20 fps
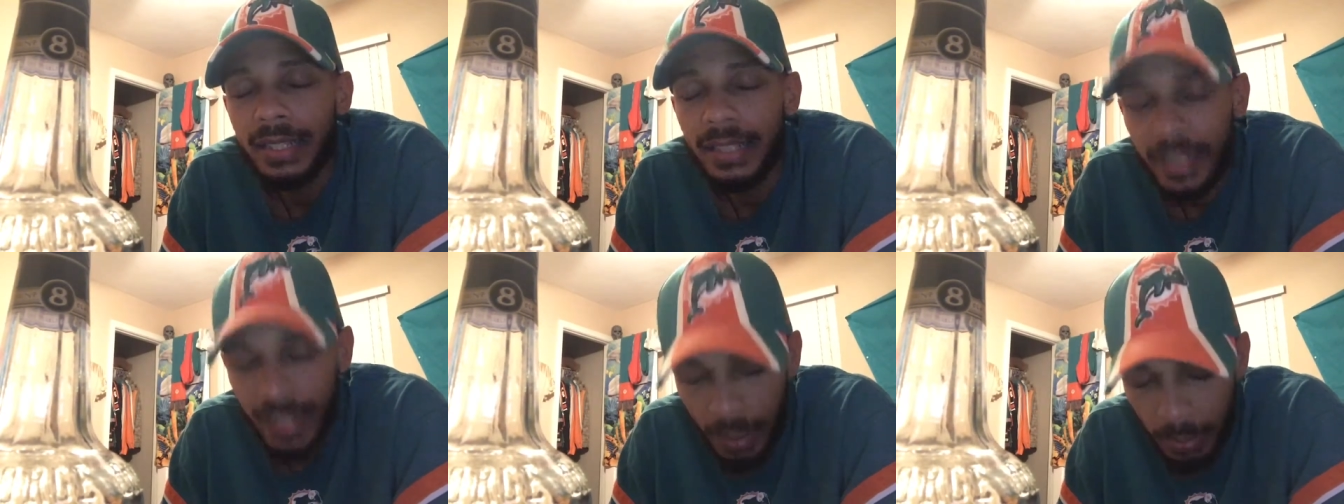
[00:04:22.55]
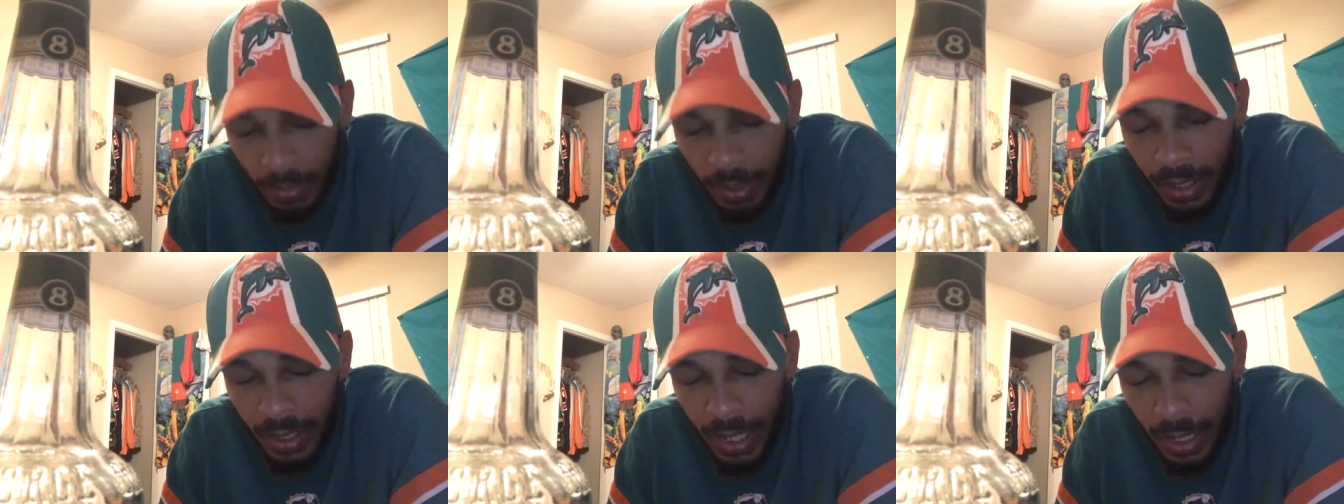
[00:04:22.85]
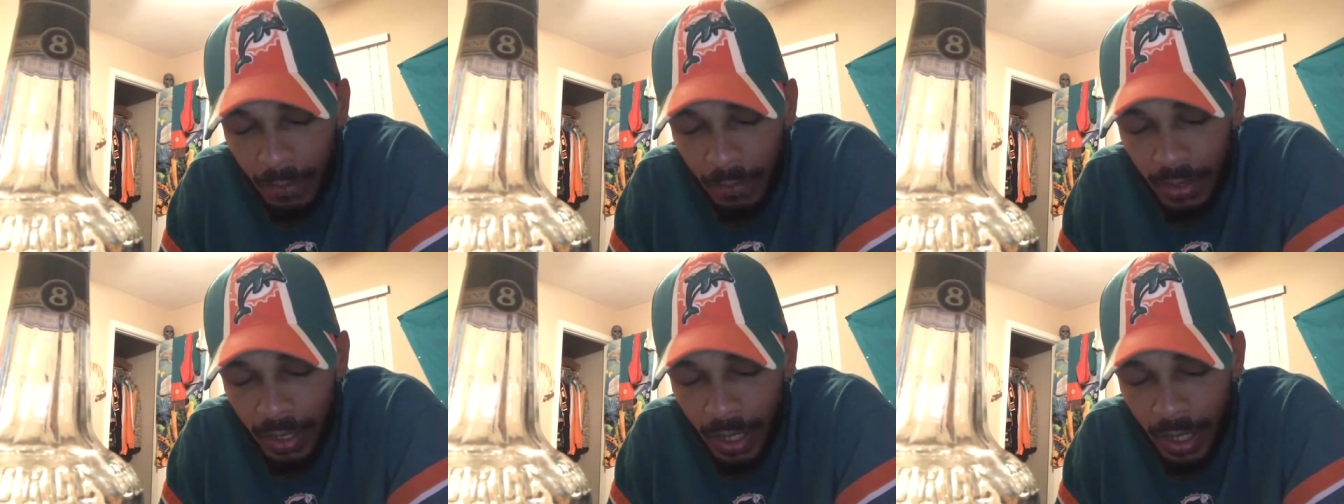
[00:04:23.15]
Jim Beam
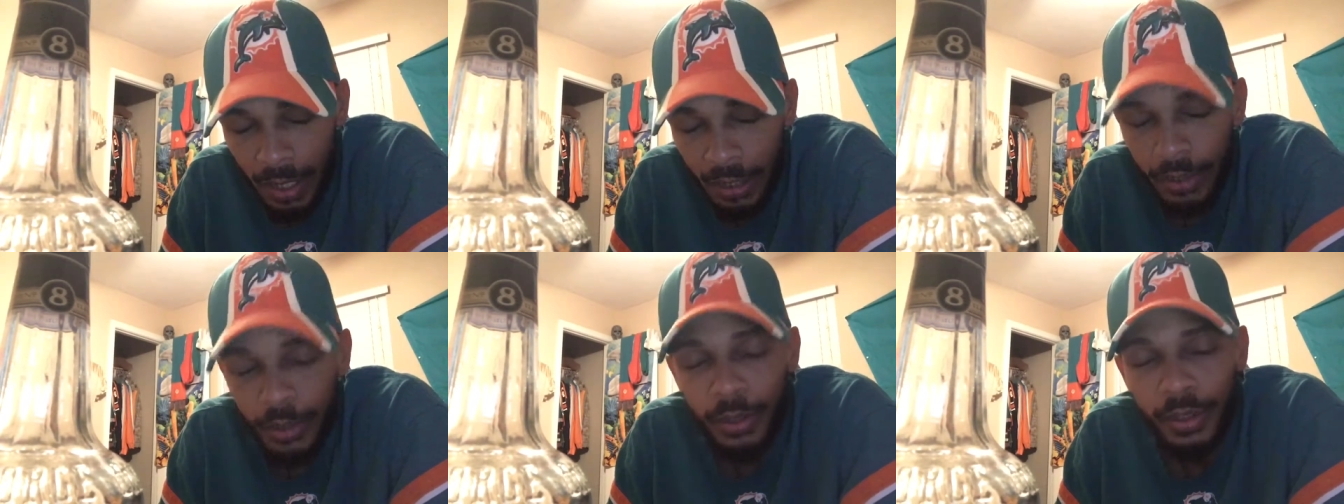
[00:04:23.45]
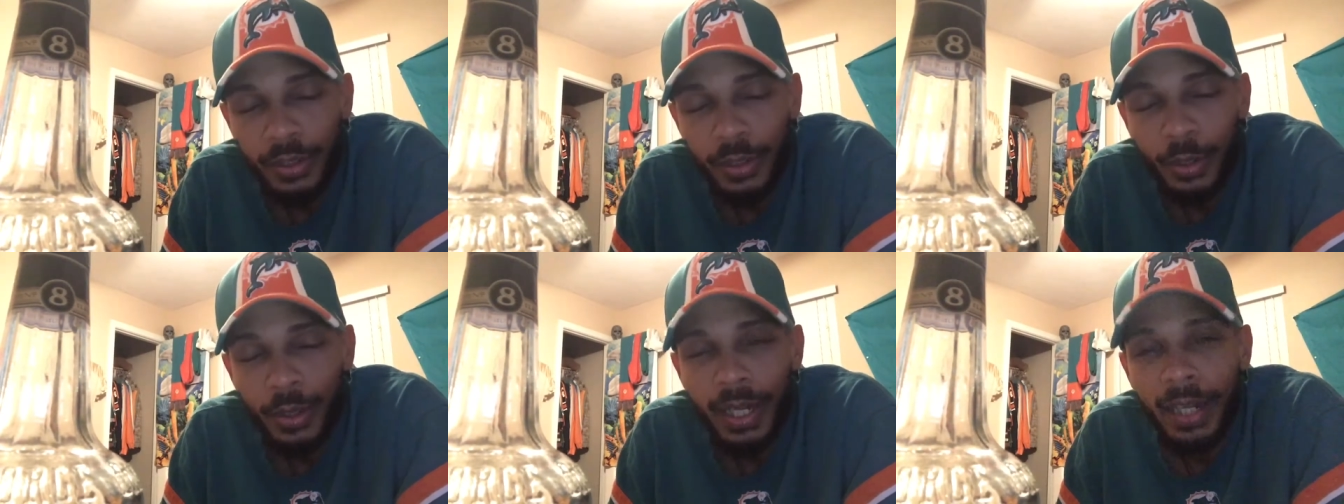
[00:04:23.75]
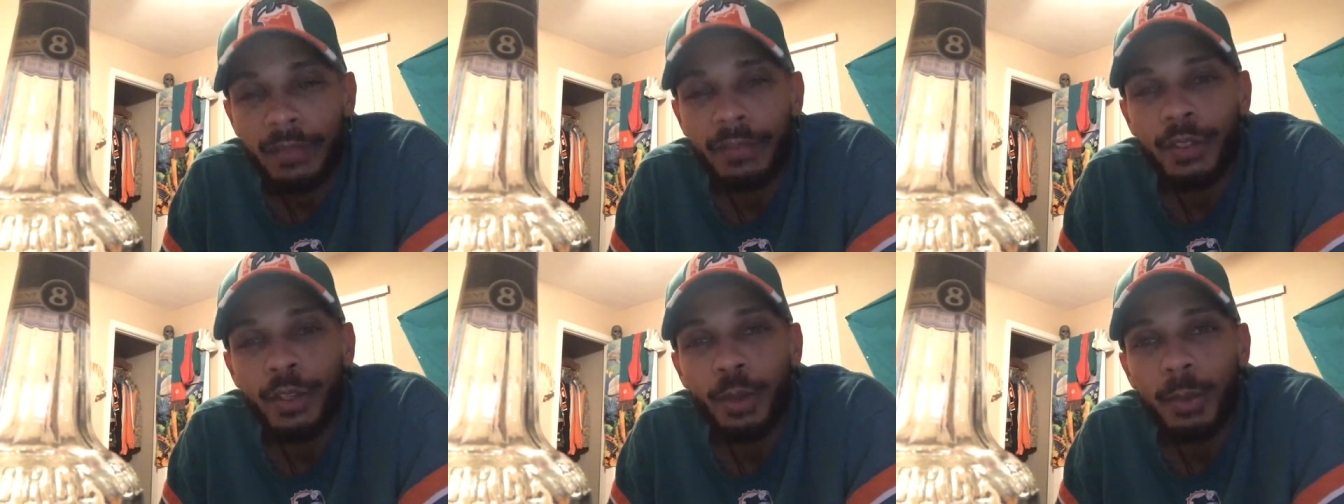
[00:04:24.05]
Devil's Cut. You should know that
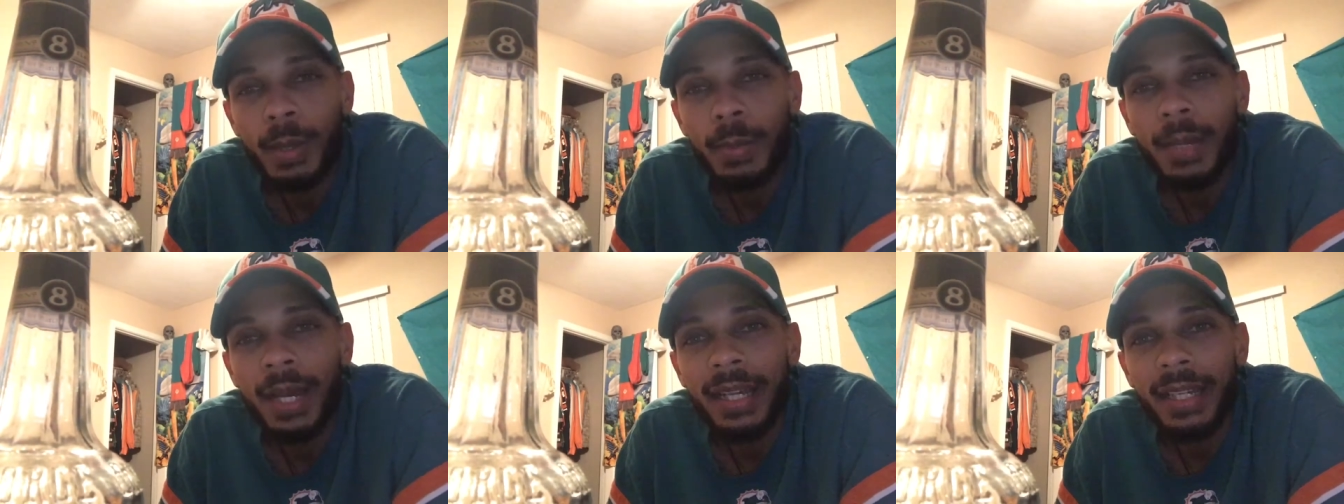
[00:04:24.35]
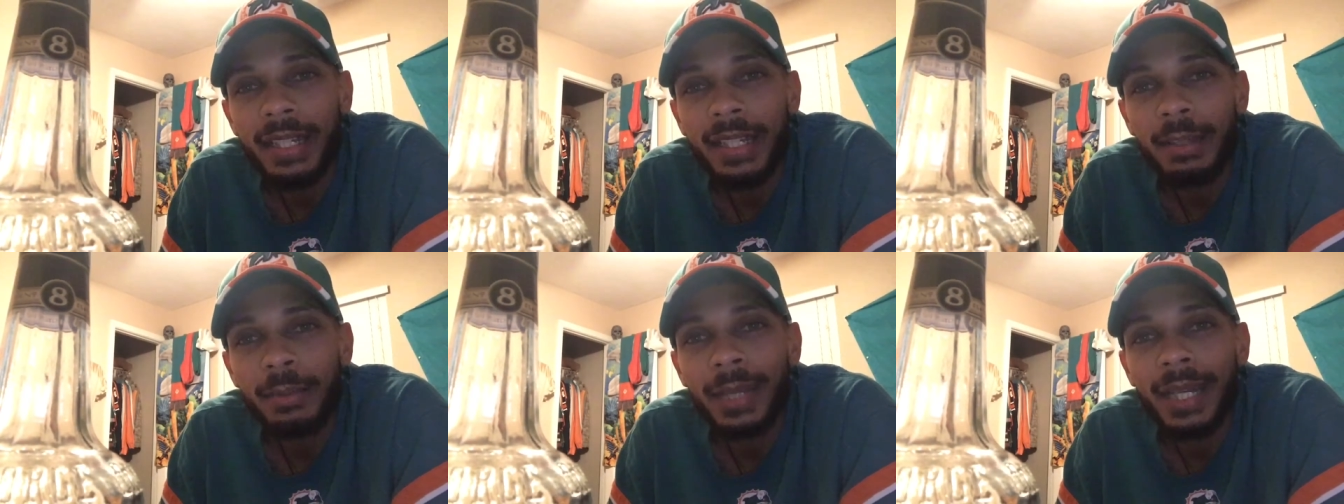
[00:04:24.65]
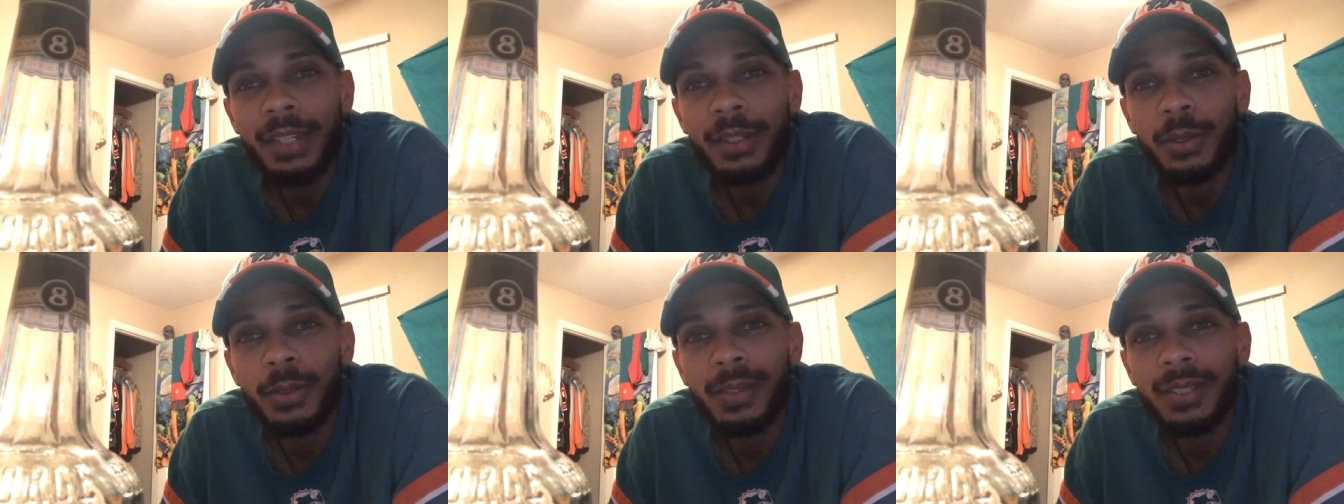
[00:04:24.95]
if you know me by now
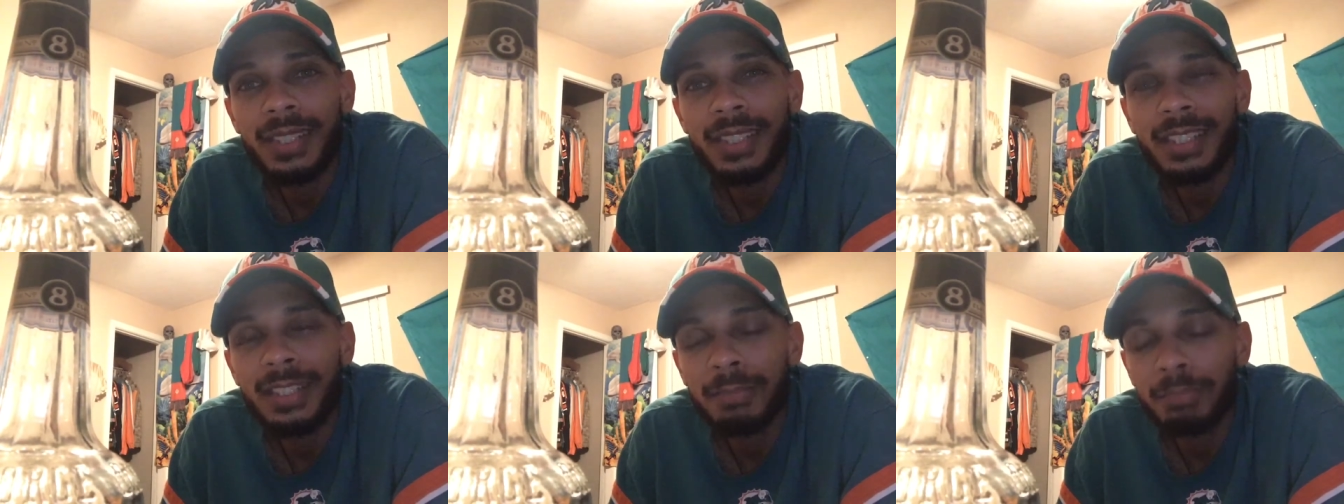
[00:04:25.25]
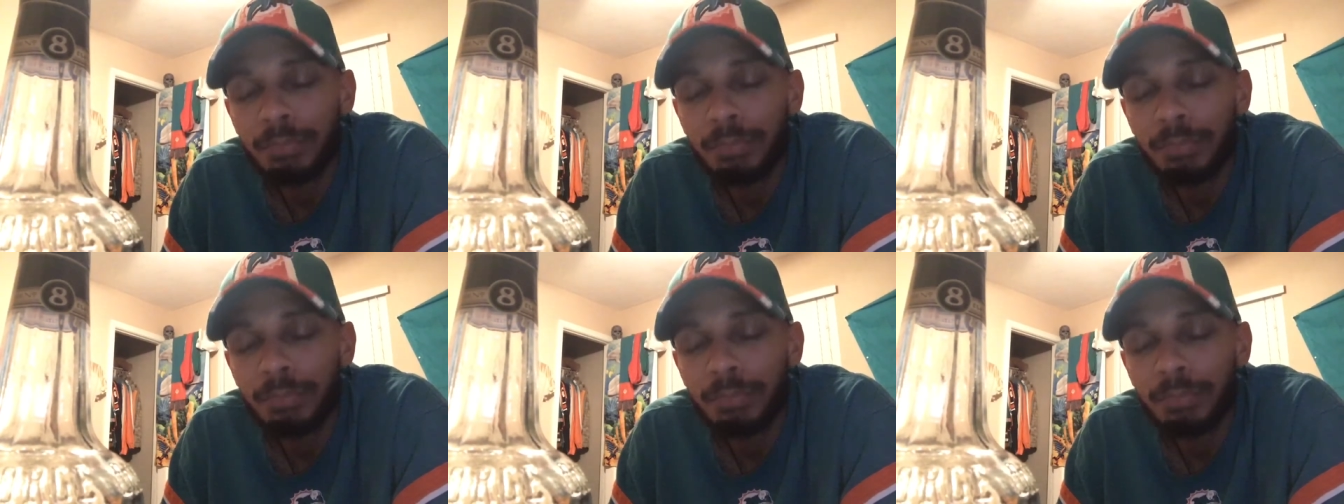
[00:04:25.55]
by doing this.